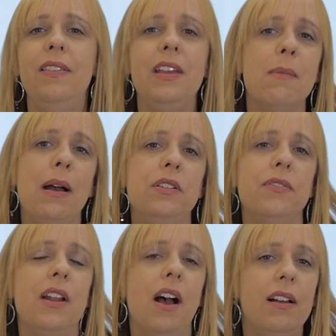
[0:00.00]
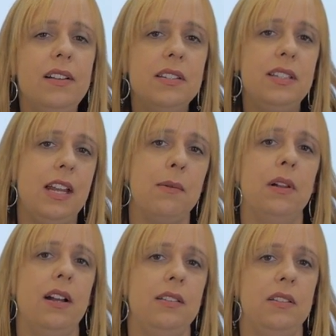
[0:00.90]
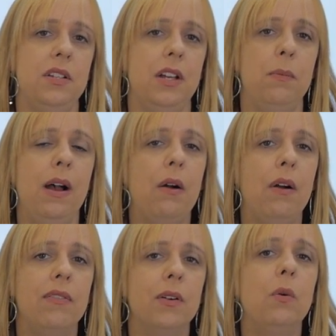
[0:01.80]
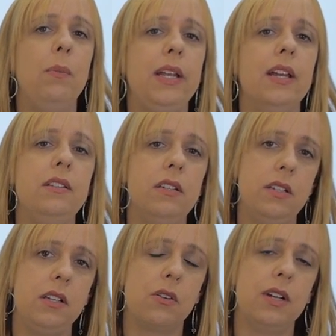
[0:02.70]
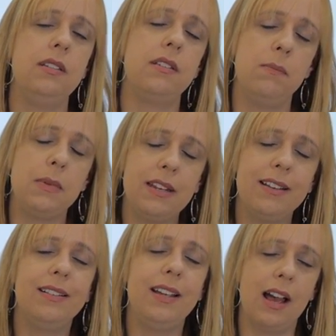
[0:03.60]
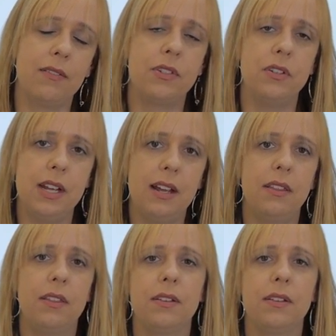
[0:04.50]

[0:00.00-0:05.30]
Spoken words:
The amount of an unstable isotope, however, will begin to decrease immediately after death.